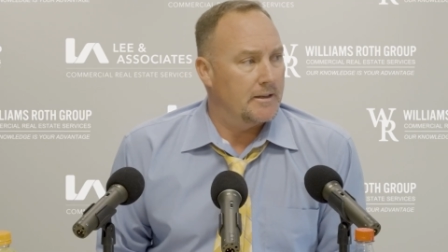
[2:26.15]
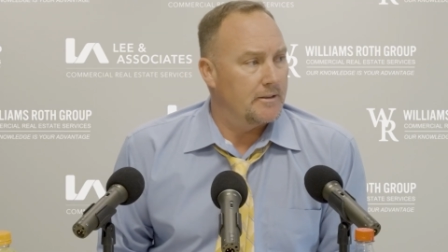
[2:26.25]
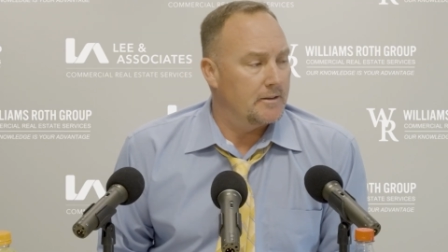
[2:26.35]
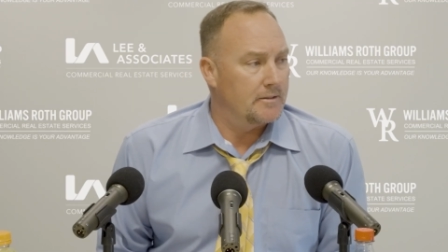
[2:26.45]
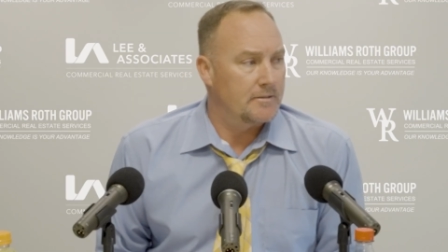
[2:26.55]
I
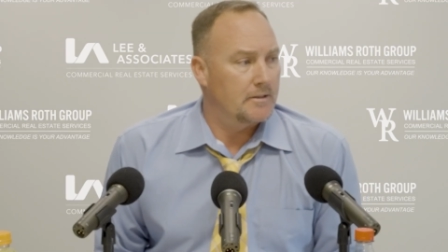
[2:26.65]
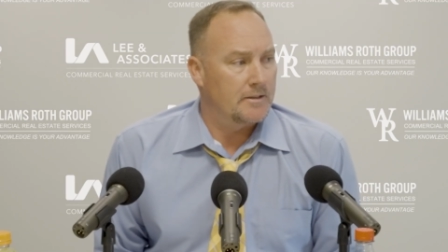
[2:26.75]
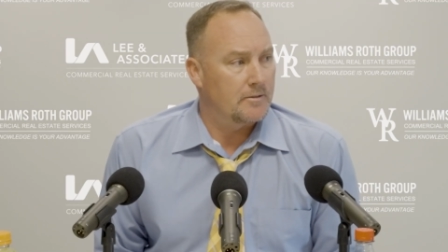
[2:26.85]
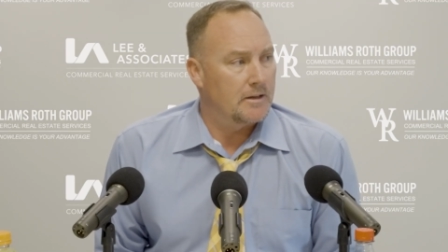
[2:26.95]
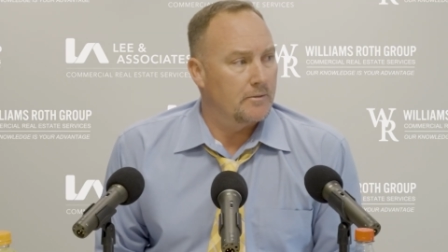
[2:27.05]
think that's
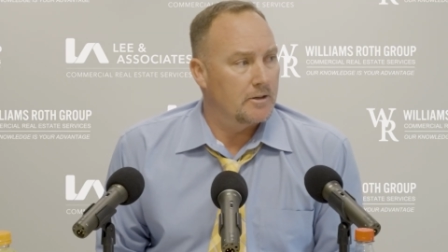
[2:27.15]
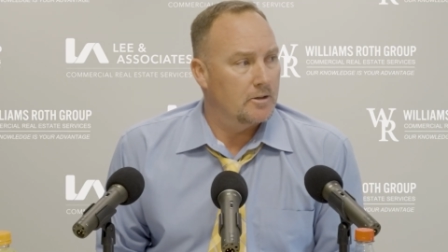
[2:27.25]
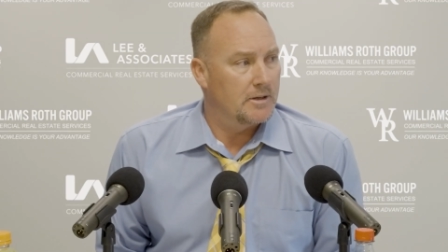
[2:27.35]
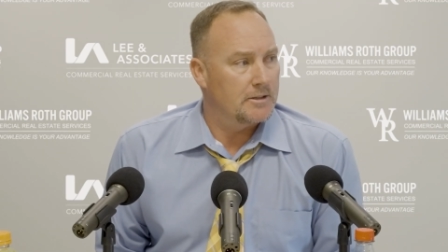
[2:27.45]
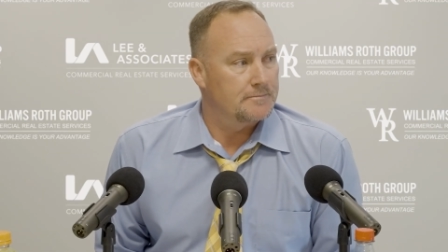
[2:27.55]
not the right way to go
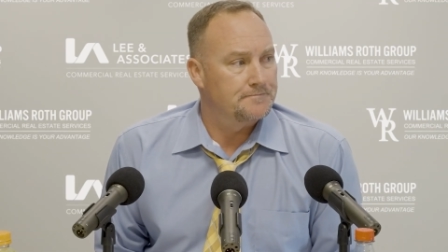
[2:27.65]
about it.